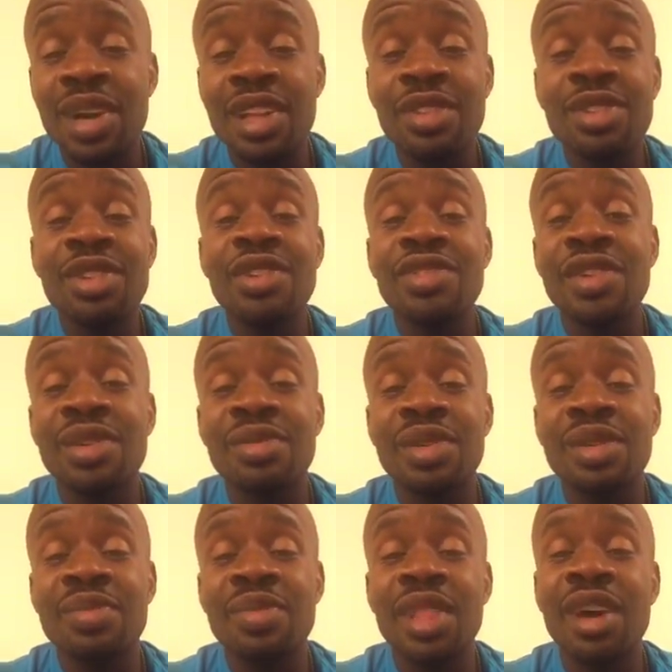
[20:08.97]
I don't know if I can
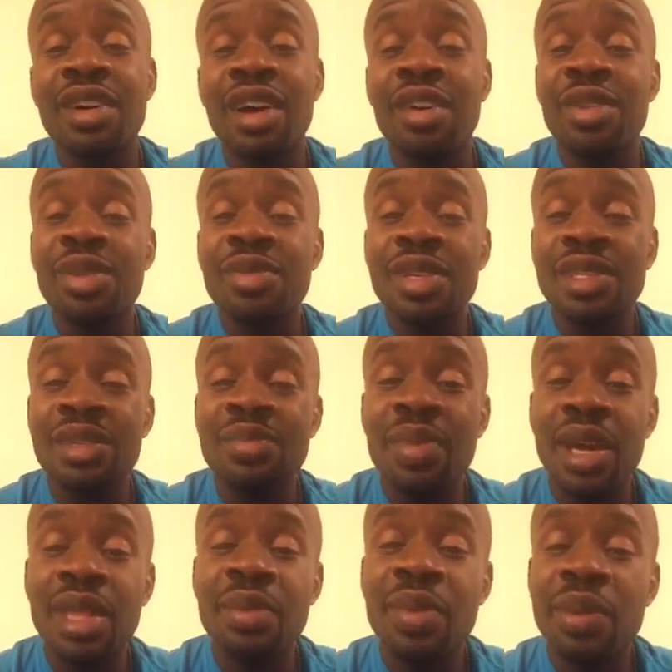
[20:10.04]
reach it, but I want to reach as
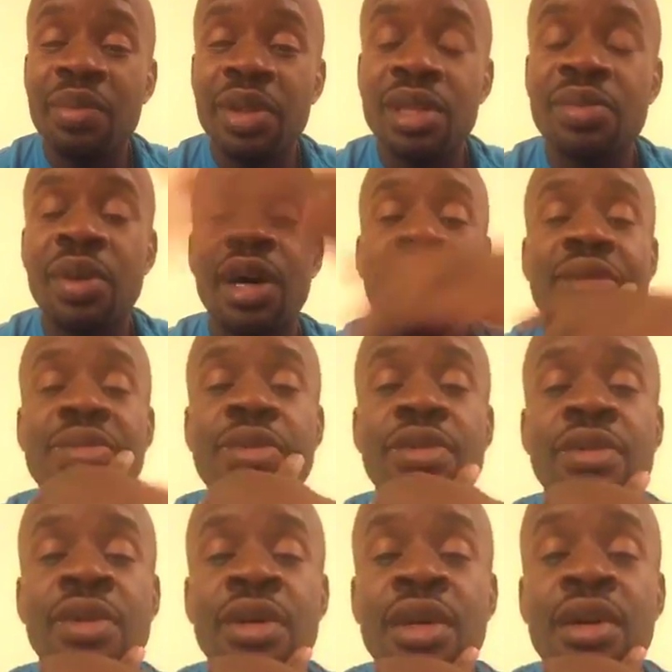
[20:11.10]
many people as
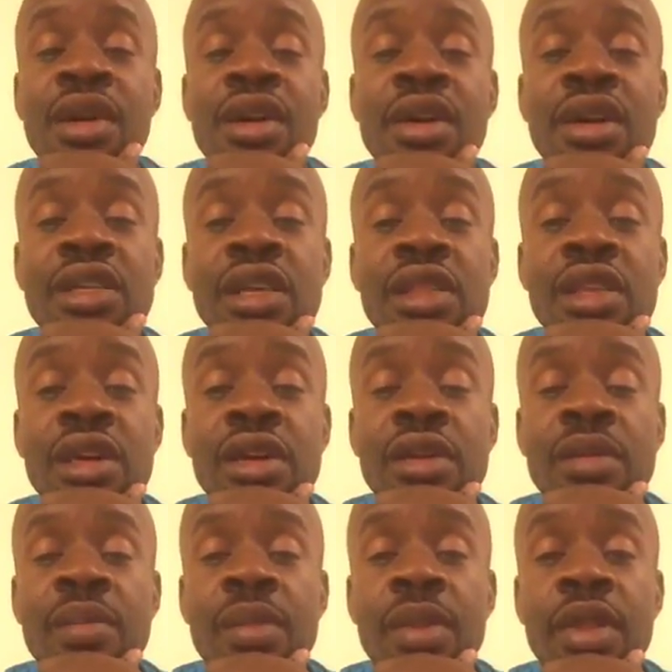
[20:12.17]
possible because I think
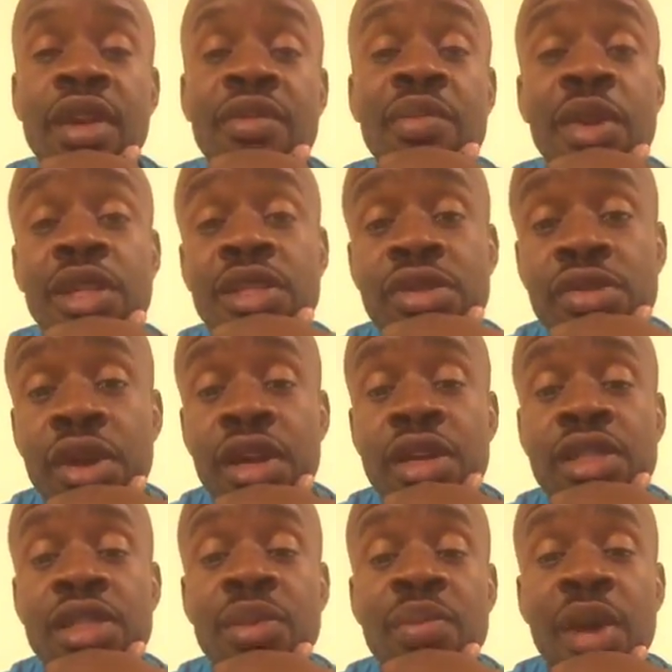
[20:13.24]
information is great.
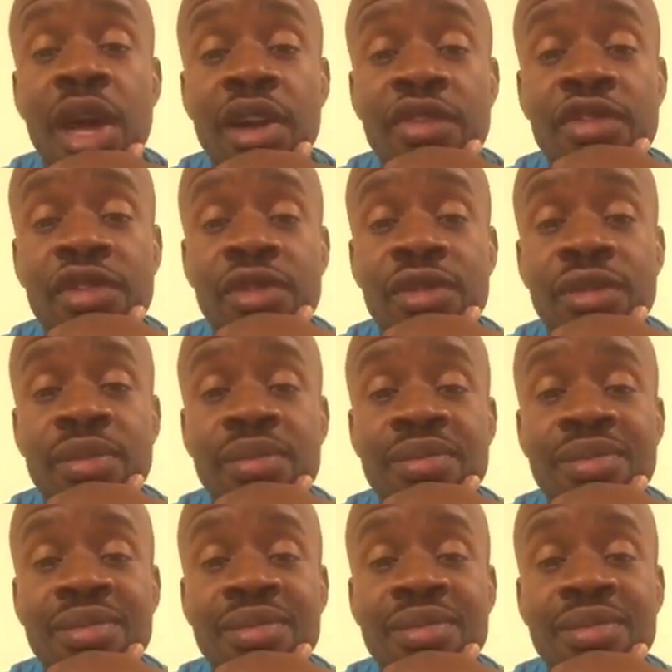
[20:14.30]
It's impactful.